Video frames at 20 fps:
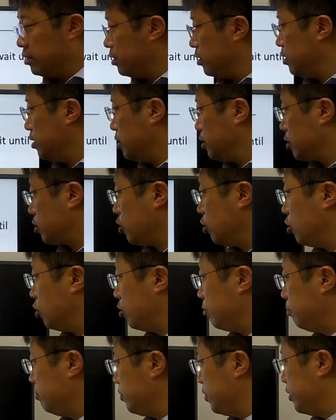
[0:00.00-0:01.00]

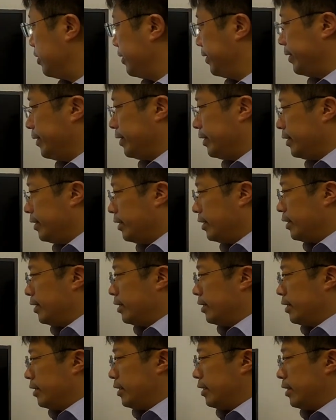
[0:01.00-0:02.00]
column,
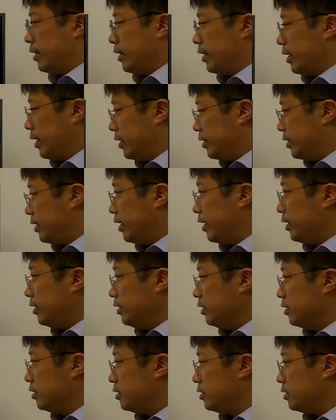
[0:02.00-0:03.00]
and
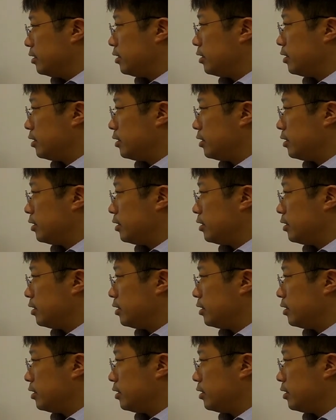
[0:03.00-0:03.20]
then